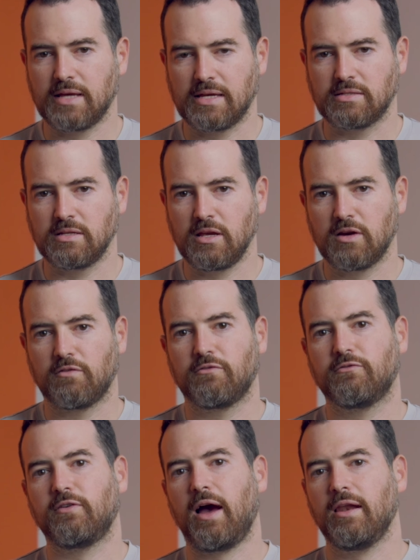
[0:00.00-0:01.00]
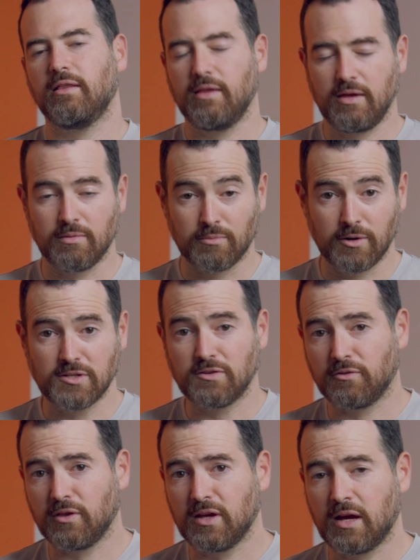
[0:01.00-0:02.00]
as the year finally and
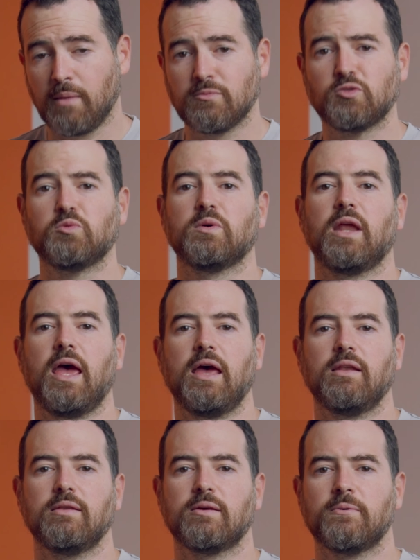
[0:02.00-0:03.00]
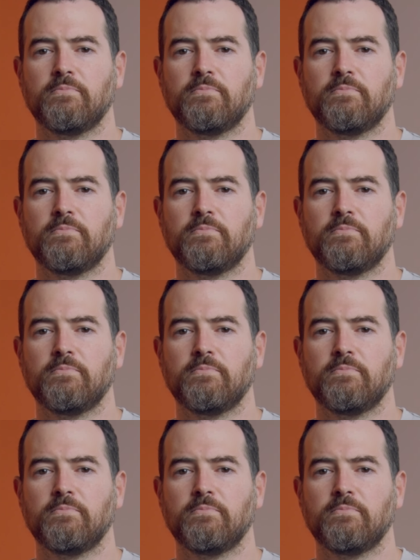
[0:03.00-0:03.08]
mercifully comes to an end,